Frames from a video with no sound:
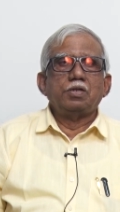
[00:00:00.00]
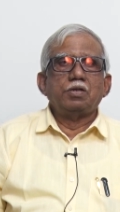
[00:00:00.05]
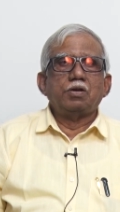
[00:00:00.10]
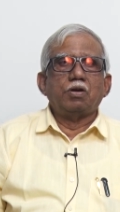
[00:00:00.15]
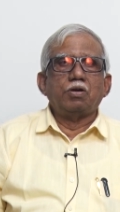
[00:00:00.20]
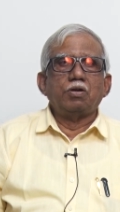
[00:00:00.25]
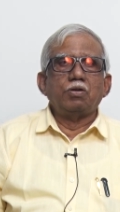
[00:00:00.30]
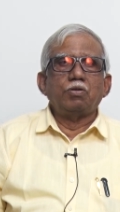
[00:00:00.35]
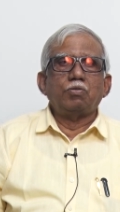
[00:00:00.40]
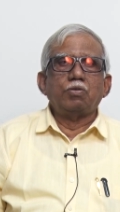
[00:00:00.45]

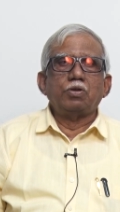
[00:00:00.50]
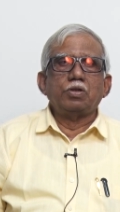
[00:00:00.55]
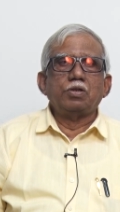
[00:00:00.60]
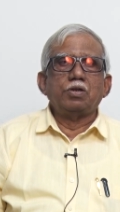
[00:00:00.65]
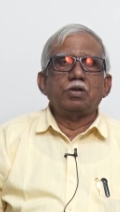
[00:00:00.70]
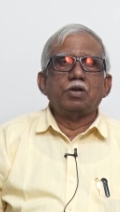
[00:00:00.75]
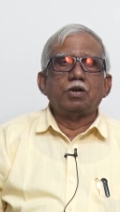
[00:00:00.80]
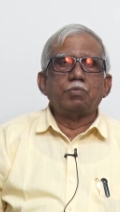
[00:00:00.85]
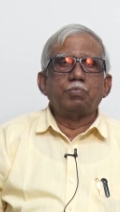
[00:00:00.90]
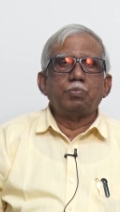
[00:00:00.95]
all over the
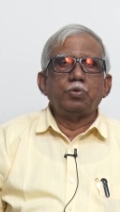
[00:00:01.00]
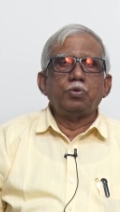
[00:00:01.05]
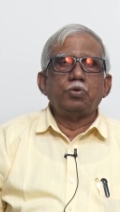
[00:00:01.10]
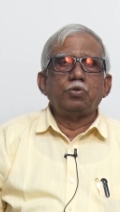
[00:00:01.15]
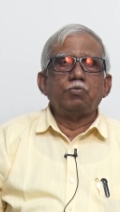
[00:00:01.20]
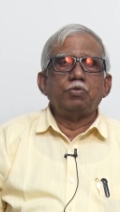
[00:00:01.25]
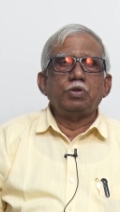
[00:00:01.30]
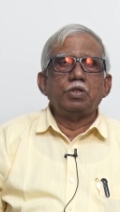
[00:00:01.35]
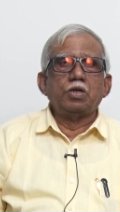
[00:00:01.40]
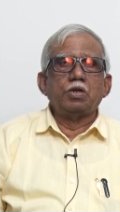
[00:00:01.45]
Nagpur,
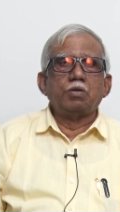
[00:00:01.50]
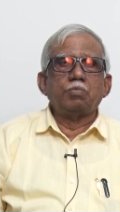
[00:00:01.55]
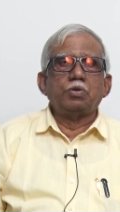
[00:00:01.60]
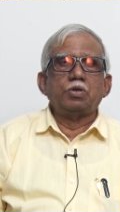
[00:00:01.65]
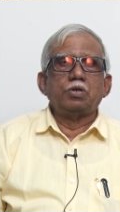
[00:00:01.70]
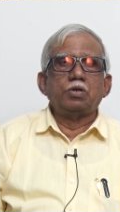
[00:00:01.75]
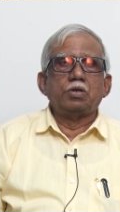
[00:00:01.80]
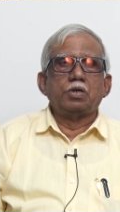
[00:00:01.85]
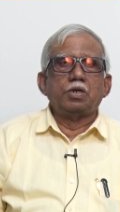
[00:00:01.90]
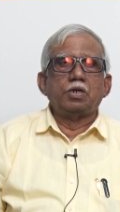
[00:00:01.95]

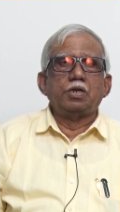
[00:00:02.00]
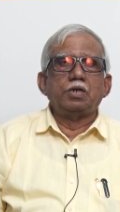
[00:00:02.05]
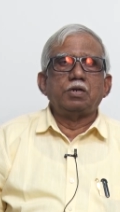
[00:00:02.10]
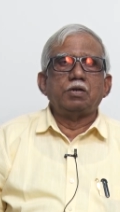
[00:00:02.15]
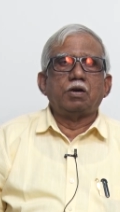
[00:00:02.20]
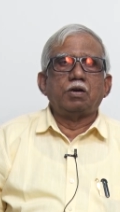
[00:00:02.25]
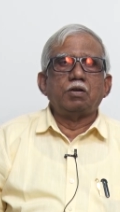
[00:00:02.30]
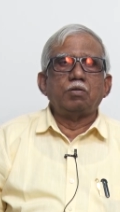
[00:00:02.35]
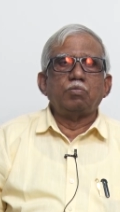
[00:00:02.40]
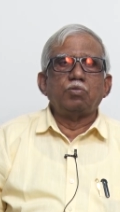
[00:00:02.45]
Vidarbha and
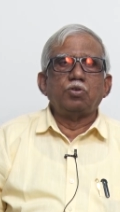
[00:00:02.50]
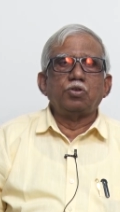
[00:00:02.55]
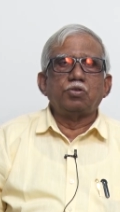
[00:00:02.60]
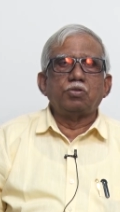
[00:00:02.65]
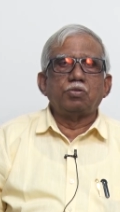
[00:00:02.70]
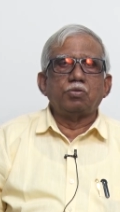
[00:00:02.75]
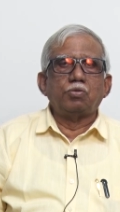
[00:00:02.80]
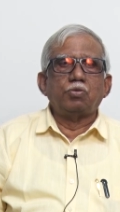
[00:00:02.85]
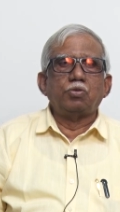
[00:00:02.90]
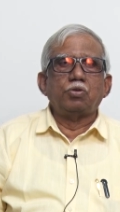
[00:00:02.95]

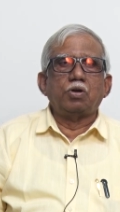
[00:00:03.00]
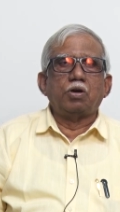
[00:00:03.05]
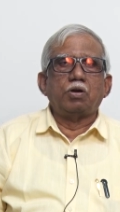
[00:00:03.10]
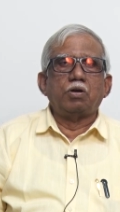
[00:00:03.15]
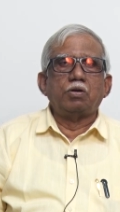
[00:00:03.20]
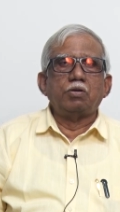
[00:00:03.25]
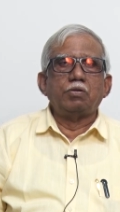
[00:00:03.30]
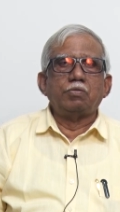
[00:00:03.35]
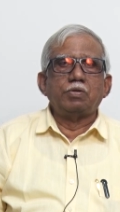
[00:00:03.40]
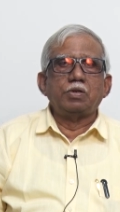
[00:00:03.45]
almost
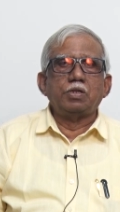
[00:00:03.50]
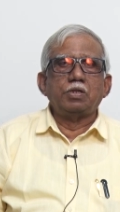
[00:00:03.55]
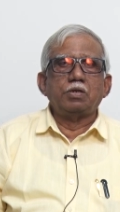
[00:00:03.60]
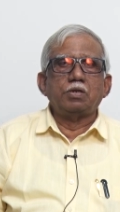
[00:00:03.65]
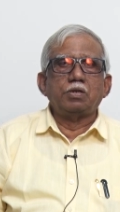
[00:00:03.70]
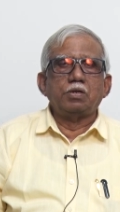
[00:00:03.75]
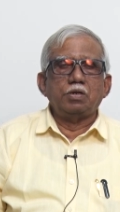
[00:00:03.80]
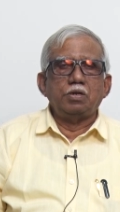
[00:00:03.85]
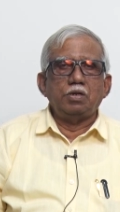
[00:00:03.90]
all over the